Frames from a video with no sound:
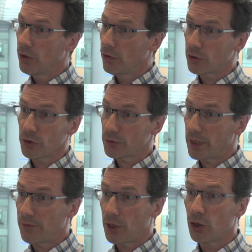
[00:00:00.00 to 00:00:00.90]
Of course,
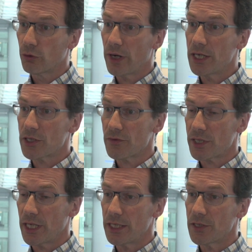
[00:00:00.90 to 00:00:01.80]
we have a whole range of
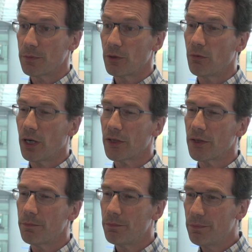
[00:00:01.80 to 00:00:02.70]
studies, but one of
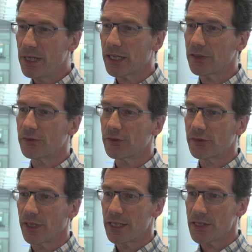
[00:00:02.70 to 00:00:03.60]
the biggest
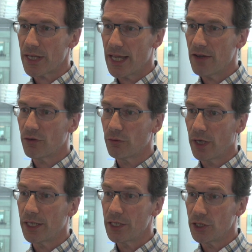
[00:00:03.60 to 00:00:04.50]
studies ever
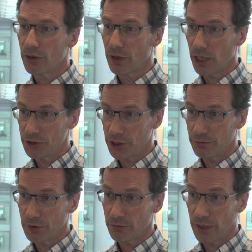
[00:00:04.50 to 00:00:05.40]
run in urology
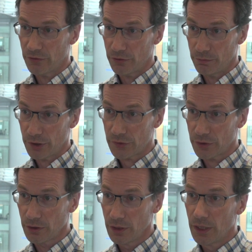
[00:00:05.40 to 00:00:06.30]
was run from
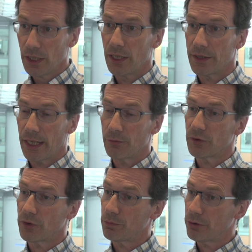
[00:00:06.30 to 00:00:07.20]
Bristol, and that
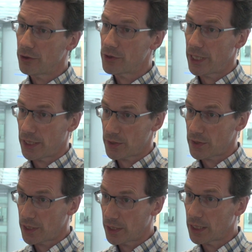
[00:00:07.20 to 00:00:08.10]
was the PROTECT
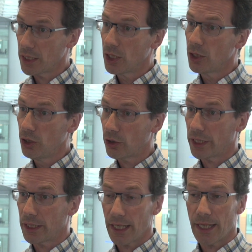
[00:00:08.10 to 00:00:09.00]
study
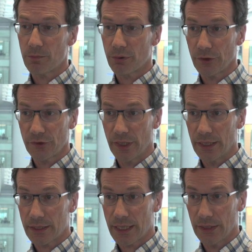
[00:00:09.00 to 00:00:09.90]
looking at
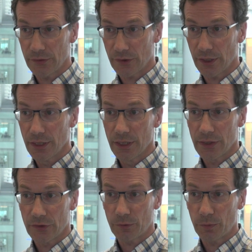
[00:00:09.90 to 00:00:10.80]
prostate cancer
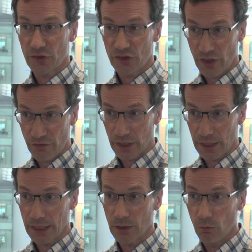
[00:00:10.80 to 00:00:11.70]
and
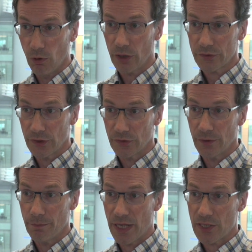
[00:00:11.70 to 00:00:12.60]
specifically what is
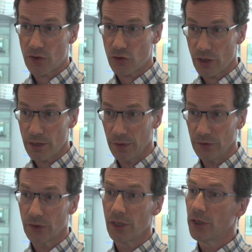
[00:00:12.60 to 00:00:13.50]
the best
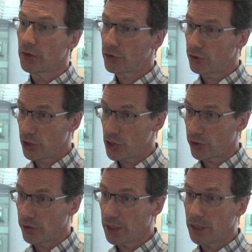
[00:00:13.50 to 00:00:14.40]
treatment
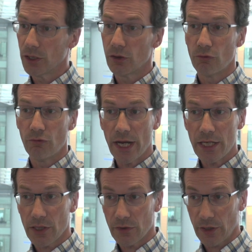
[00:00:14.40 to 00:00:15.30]
surgery,
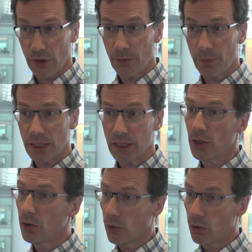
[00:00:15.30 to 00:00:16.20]

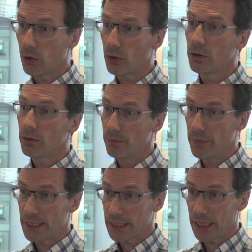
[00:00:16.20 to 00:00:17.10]
radiotherapy, or
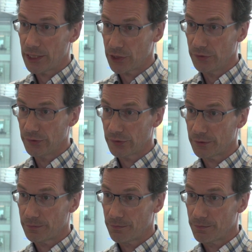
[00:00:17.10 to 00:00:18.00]

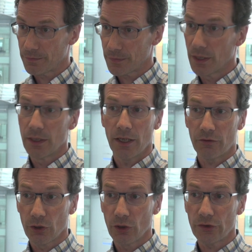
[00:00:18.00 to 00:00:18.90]
medications.
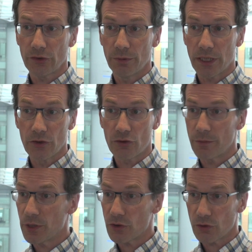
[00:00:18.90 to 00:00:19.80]
Of course, we
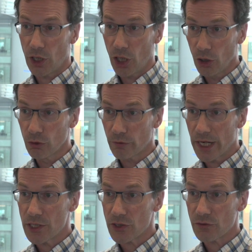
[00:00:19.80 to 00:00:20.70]
contribute to a whole
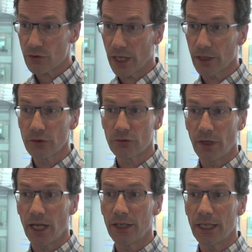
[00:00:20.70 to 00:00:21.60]
range of trials
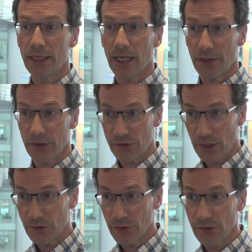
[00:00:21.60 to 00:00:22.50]
run in other
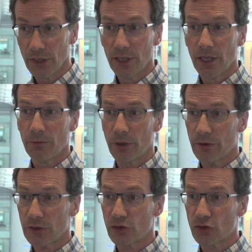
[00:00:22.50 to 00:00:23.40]
centres, and
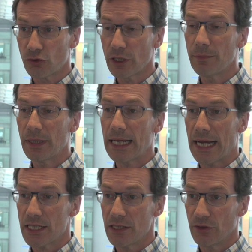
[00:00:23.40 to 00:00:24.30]
we're extremely
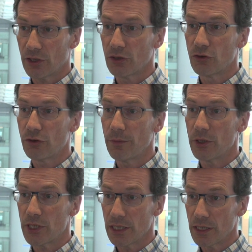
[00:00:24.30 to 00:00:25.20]
active at
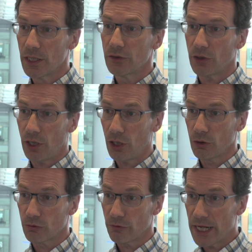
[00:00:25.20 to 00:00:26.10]
contributing to a
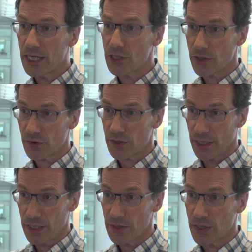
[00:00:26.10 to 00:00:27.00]
whole range of
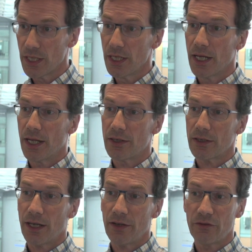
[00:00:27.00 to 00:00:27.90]
studies.
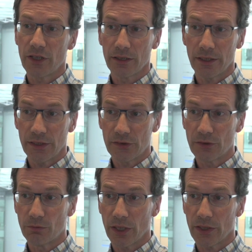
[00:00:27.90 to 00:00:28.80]
And I feel that this
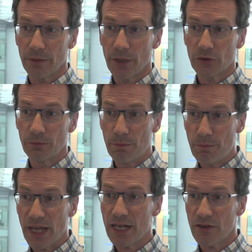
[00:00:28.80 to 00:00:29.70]
is one of the
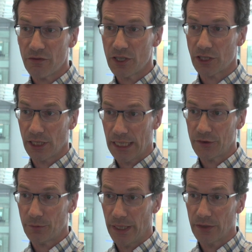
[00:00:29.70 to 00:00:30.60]
most beneficial
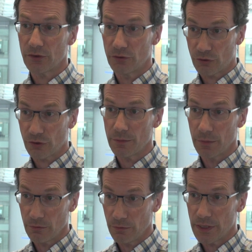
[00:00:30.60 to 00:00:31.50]
aspects of
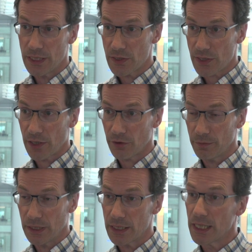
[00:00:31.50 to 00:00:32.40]
treatment within
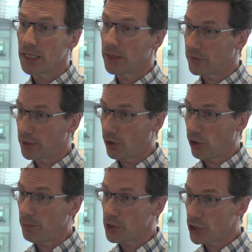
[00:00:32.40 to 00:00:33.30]
Southmead is the
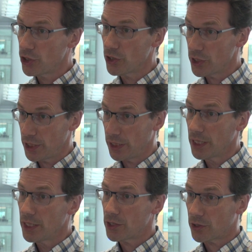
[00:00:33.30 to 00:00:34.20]
opportunity
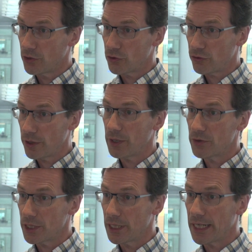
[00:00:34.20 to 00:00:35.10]
to
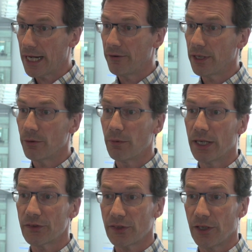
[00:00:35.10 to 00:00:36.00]
contribute in an area
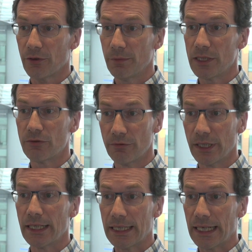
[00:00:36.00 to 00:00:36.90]
where Southmead
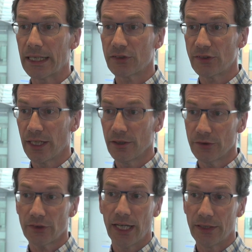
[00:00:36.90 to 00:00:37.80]
really
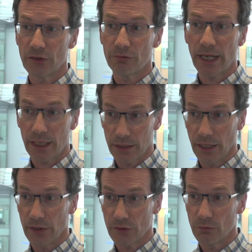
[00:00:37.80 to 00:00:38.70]
excels and is
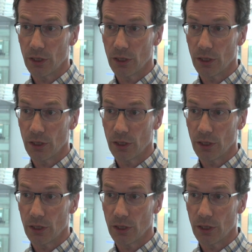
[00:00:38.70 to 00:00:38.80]
recognised